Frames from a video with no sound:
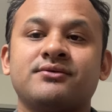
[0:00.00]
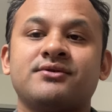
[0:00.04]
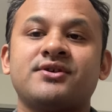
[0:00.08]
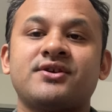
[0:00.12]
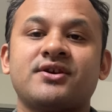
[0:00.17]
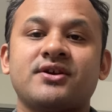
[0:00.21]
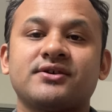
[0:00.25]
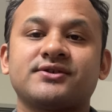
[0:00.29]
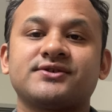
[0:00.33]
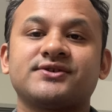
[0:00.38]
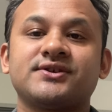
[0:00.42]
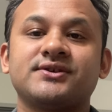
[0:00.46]

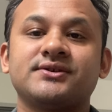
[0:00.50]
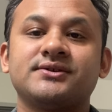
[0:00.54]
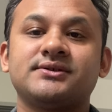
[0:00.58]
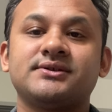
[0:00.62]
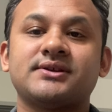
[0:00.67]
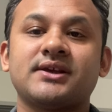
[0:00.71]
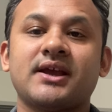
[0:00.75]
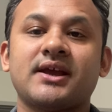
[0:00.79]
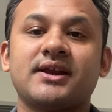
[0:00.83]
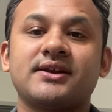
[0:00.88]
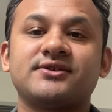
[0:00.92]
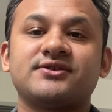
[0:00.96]

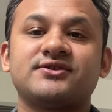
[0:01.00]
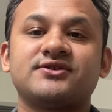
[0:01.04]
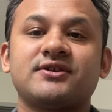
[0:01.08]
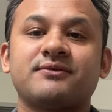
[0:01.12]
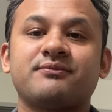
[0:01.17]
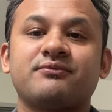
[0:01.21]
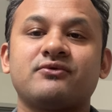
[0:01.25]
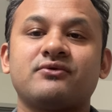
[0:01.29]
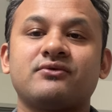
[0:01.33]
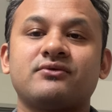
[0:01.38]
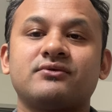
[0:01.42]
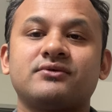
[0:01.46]
reductions and
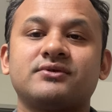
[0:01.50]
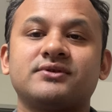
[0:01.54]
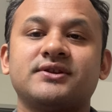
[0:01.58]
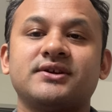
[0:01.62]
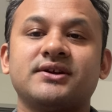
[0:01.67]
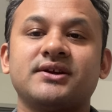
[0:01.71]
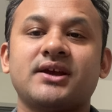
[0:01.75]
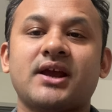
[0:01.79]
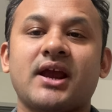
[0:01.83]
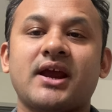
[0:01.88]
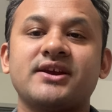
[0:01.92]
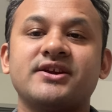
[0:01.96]
support
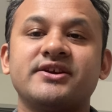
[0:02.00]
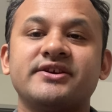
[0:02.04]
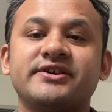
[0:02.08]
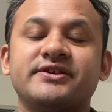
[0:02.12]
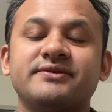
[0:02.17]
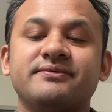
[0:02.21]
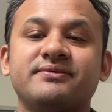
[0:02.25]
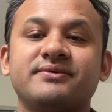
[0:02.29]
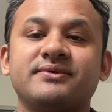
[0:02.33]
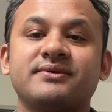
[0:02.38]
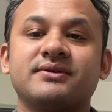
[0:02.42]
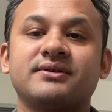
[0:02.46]
the
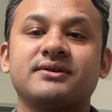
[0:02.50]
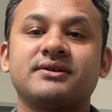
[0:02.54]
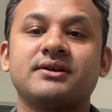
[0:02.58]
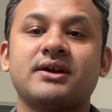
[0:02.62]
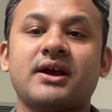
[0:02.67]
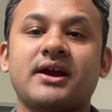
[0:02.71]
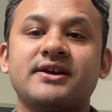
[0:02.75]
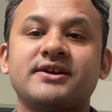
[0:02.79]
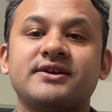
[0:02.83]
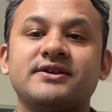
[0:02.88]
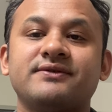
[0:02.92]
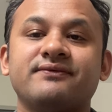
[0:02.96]

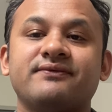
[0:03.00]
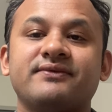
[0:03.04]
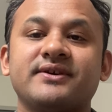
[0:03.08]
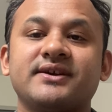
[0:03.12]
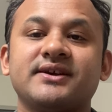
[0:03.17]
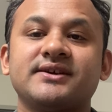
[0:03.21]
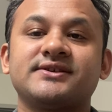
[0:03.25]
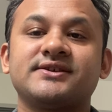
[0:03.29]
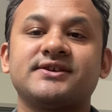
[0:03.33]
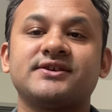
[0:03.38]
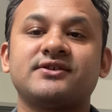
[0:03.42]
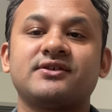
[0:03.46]

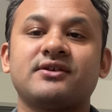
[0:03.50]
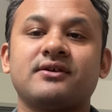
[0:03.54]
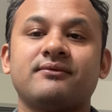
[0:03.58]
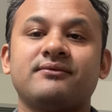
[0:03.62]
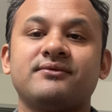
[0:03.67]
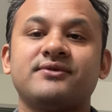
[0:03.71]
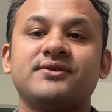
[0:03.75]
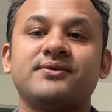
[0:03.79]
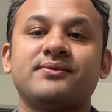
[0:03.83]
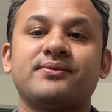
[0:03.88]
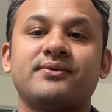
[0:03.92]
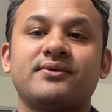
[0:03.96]
identification
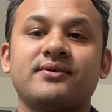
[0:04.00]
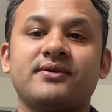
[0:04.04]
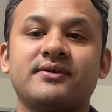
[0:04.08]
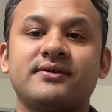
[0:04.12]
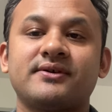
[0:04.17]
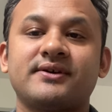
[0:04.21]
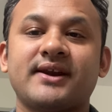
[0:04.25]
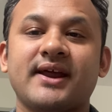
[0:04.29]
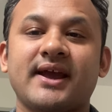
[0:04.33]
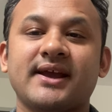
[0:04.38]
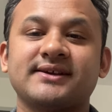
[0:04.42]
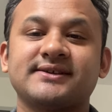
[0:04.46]
of
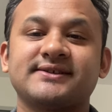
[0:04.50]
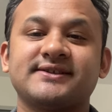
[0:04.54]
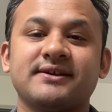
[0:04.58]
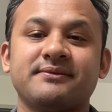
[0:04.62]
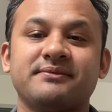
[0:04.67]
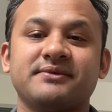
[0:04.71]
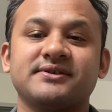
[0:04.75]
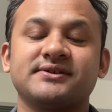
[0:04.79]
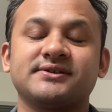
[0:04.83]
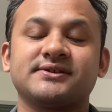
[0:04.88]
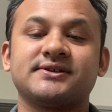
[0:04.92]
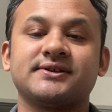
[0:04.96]
deferred tax
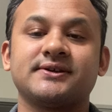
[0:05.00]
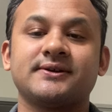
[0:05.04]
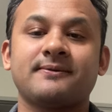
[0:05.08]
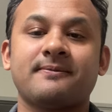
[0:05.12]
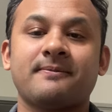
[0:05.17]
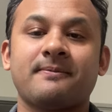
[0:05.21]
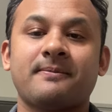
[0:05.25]
savings.